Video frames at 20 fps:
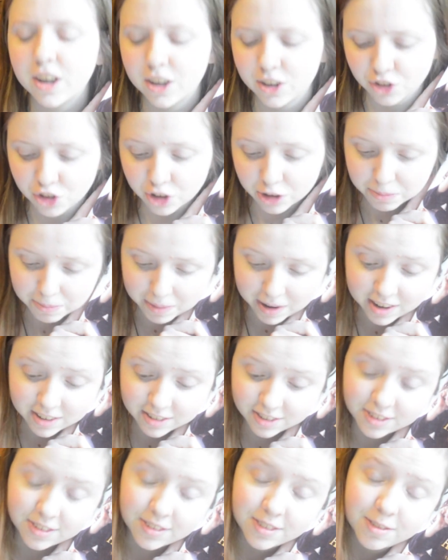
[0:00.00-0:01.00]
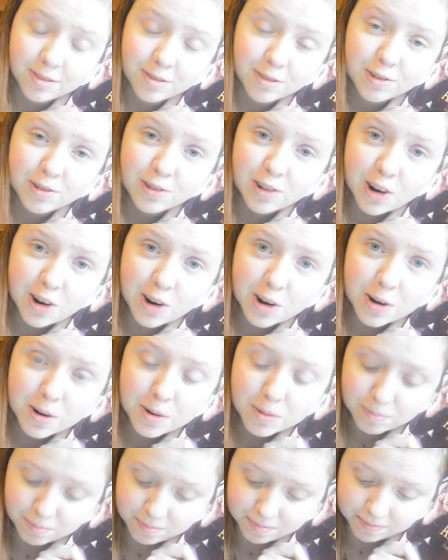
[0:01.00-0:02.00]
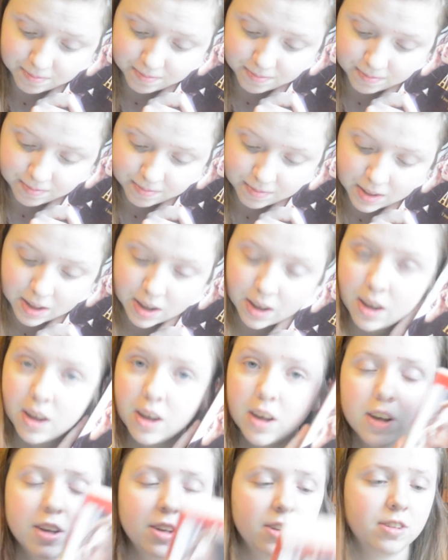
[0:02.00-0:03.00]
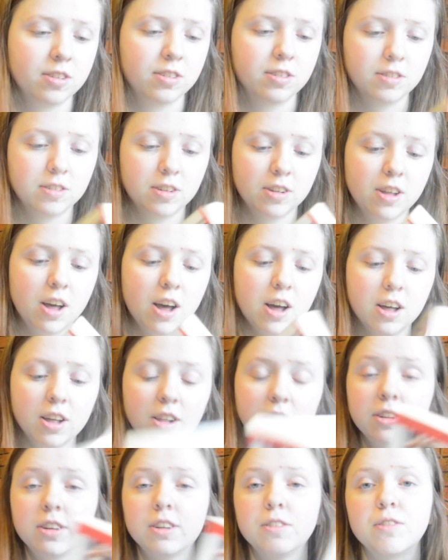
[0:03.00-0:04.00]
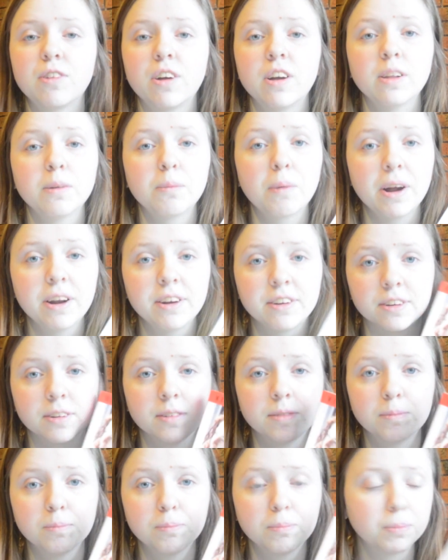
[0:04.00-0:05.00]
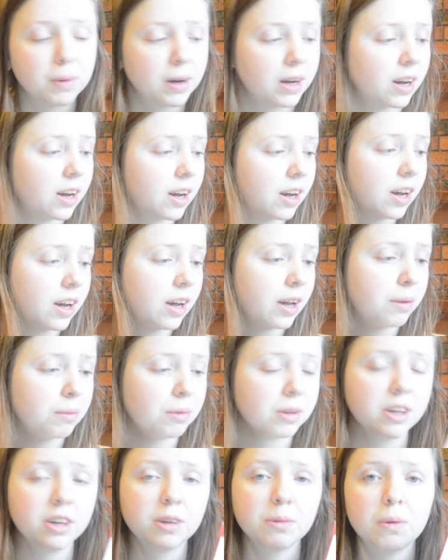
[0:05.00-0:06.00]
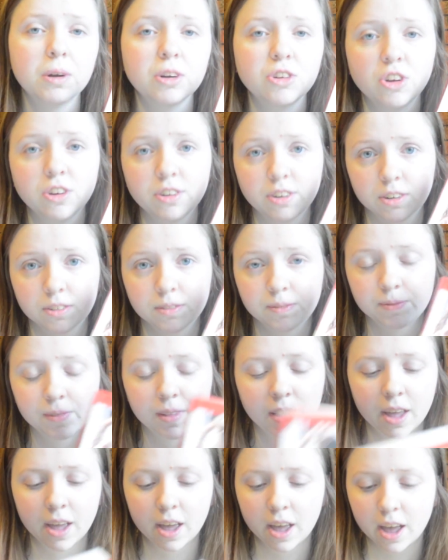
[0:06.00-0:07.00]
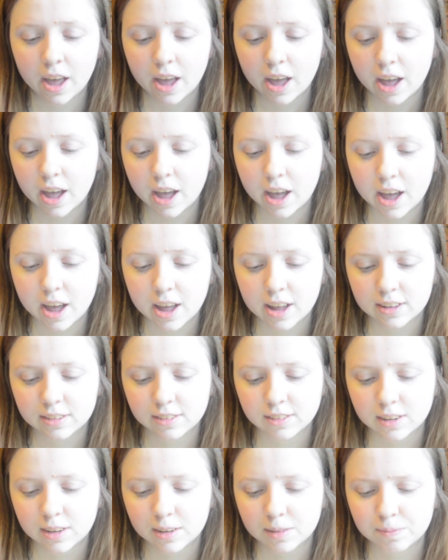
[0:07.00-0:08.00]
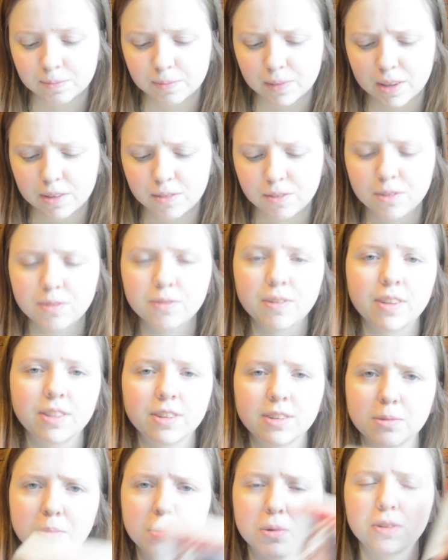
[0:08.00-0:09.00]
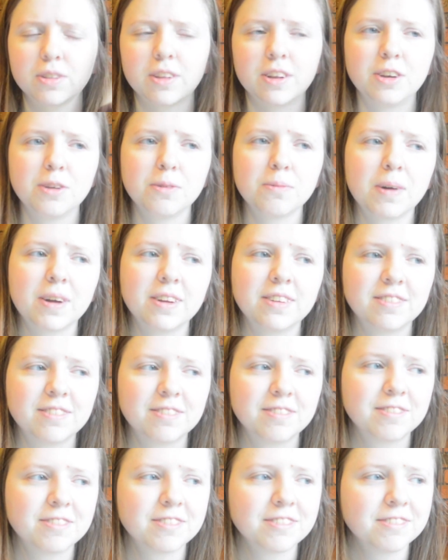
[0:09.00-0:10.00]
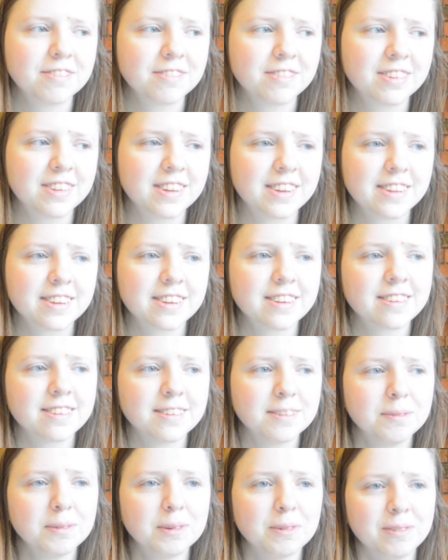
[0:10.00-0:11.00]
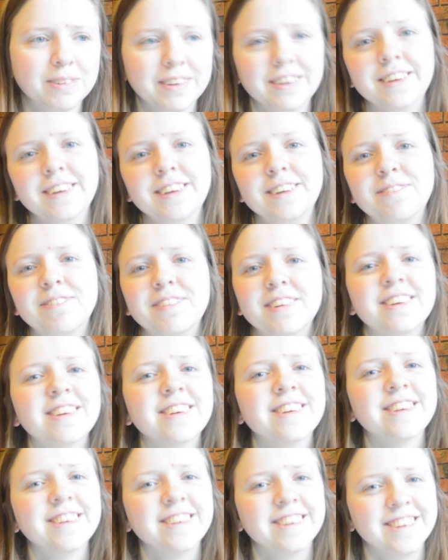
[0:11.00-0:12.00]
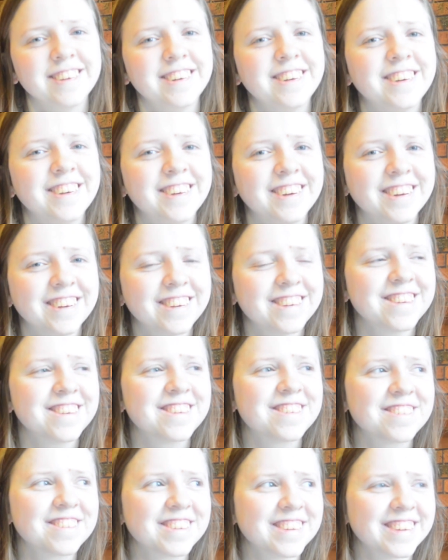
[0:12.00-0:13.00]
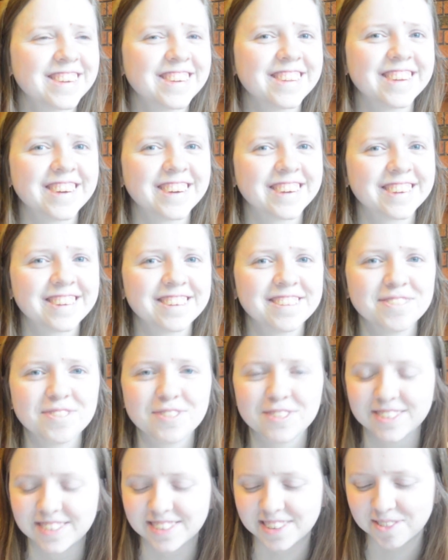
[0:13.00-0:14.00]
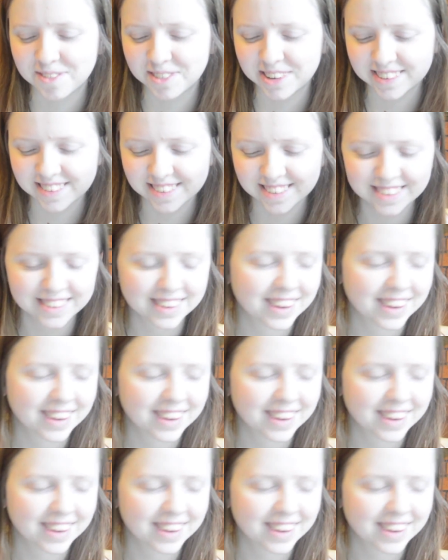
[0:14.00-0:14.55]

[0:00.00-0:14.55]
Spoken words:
John Barton from Looking for Ella Brandy by Melina Marchetta. And if you've read this book, then you might think that's a little bit weird, but I just really liked him for some reason.